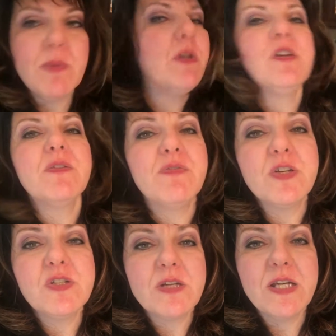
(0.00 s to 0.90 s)
them in your
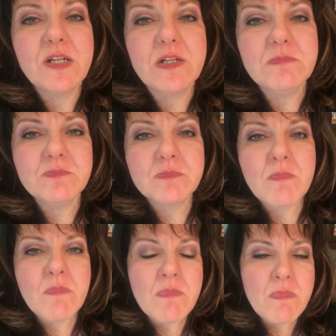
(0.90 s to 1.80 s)
refrigerator
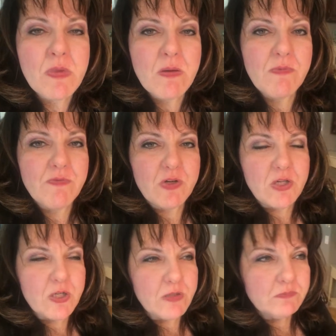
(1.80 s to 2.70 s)

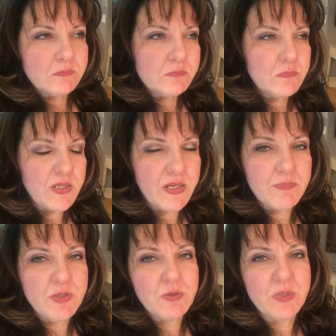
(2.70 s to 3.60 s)
for like
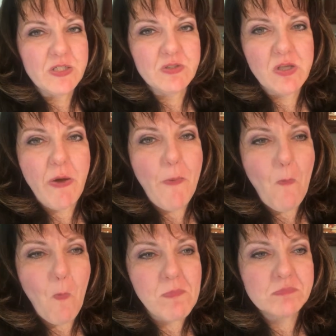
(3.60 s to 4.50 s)
up to a week or so,
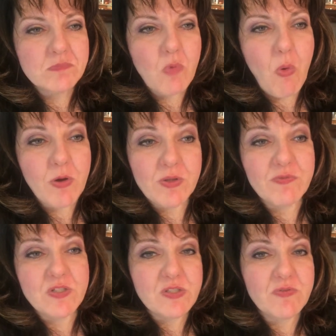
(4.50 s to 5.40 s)
or in the
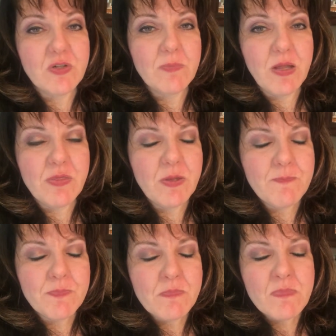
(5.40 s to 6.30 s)
freezer for a month.
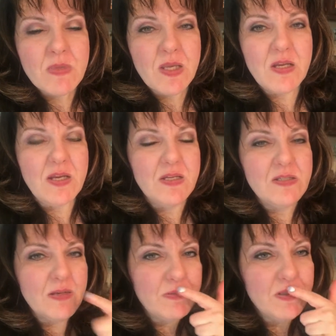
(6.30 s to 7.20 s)
And I
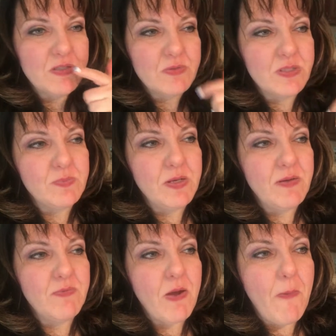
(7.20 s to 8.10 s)
adapted this
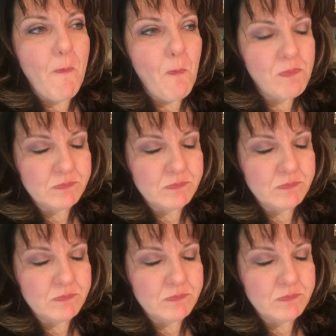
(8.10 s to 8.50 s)
recipe from